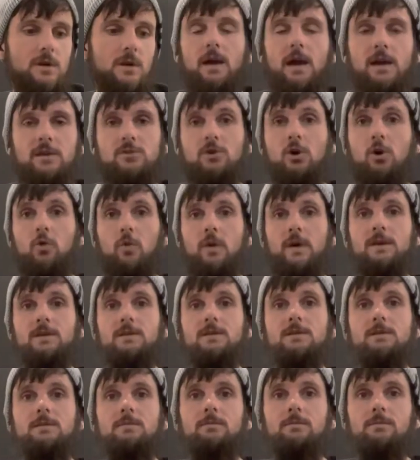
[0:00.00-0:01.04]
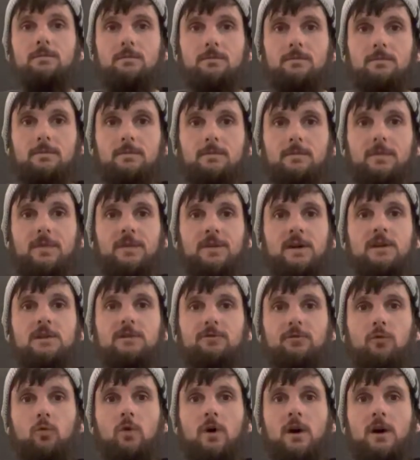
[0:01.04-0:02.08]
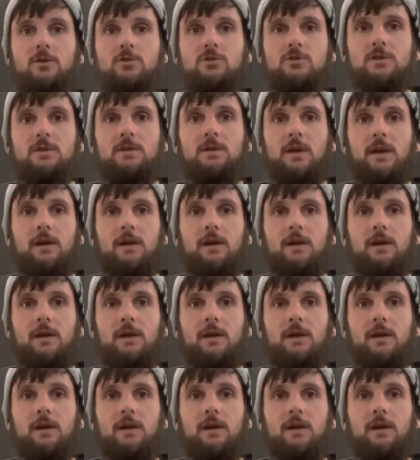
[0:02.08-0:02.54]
As always, thanks for watching